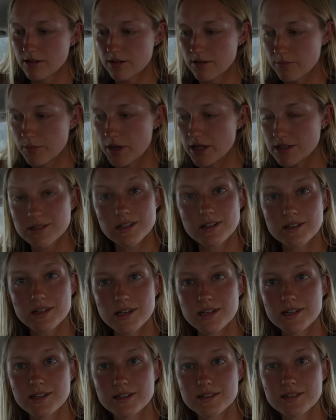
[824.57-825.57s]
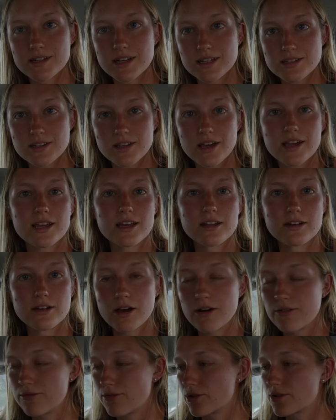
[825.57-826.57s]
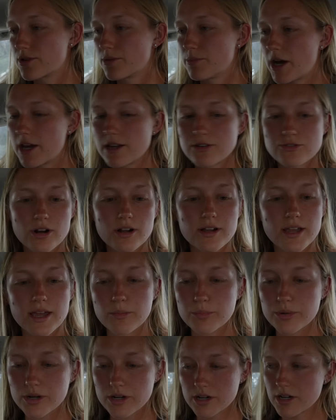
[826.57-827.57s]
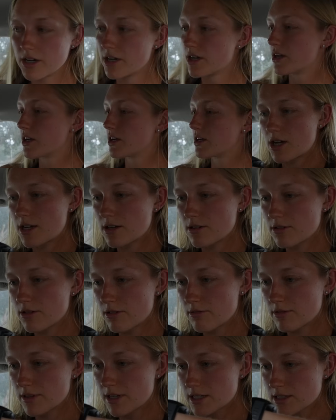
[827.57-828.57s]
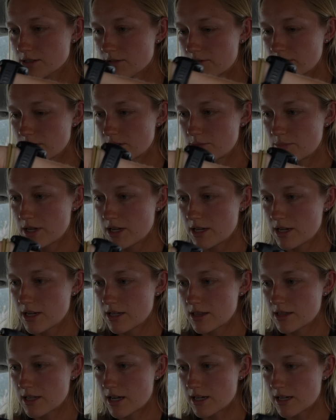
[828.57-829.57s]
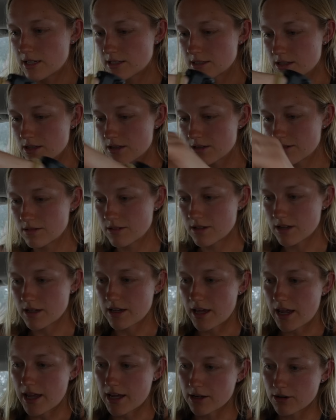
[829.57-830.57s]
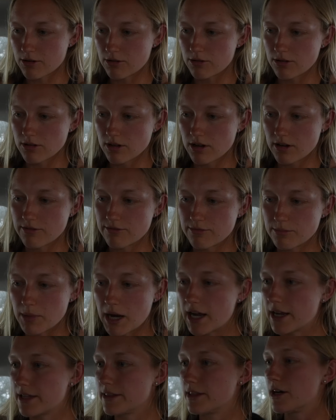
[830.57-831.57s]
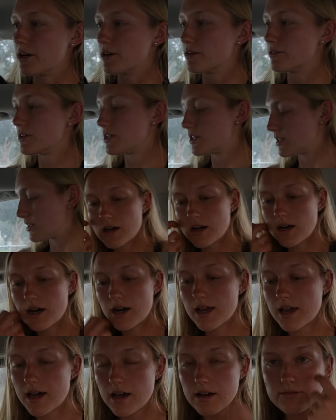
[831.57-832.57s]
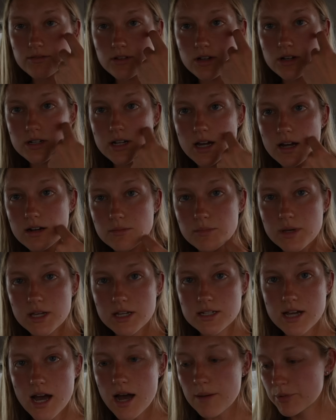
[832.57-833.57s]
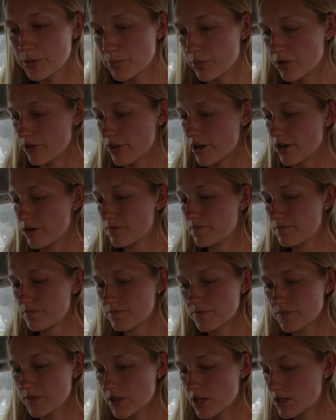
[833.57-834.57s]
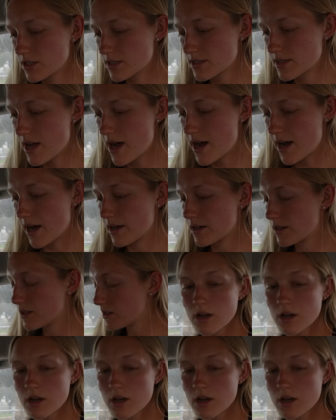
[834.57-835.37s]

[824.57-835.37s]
Basically, until I can afford to buy a truck camper. I don't know when that's going to be. That is a goal of mine, though. I have learned how to be adaptable, though. There is that.